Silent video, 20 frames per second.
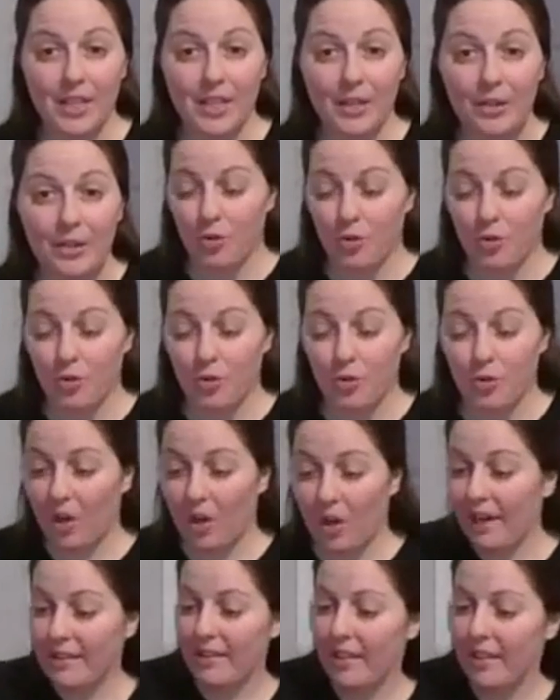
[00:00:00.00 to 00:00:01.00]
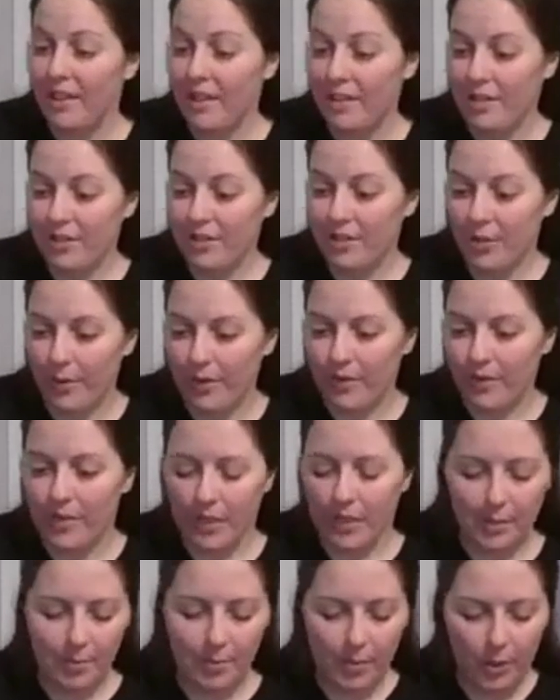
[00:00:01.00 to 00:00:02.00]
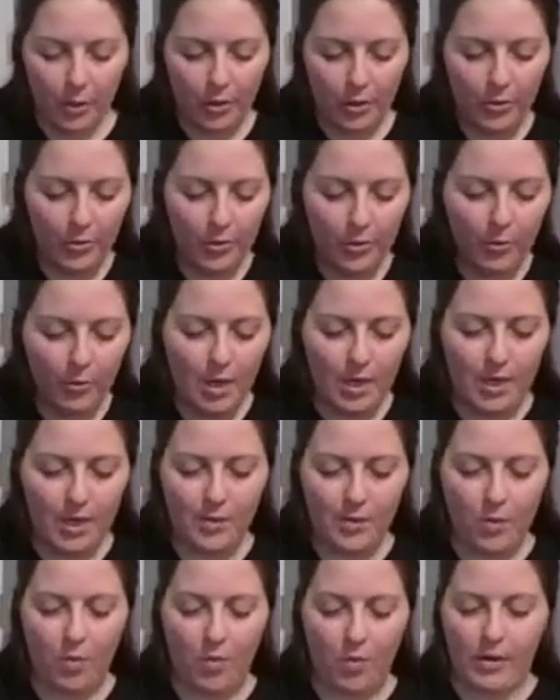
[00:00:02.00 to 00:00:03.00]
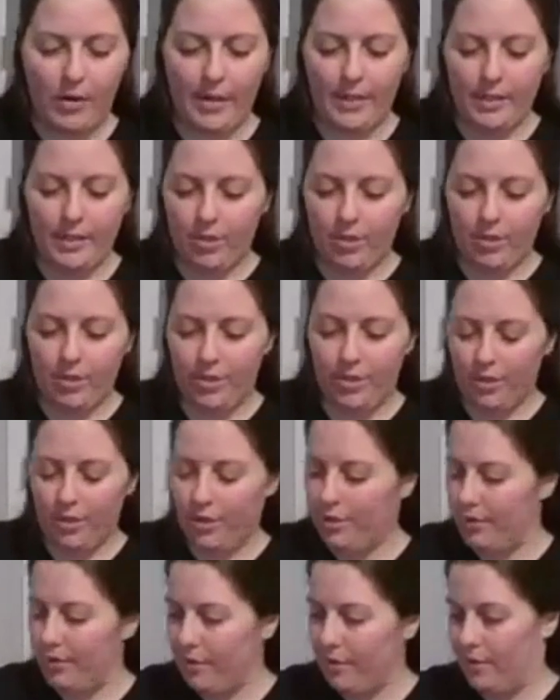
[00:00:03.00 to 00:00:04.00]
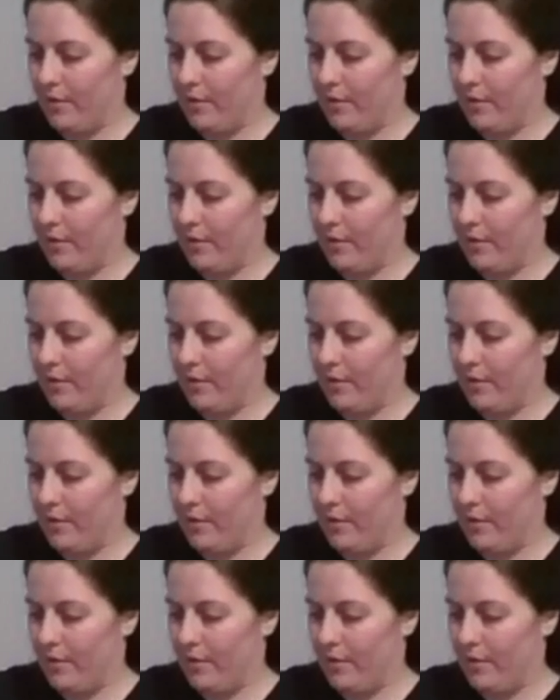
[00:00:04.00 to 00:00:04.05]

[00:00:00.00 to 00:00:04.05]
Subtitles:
here to dry. So we've done a blue and an orange.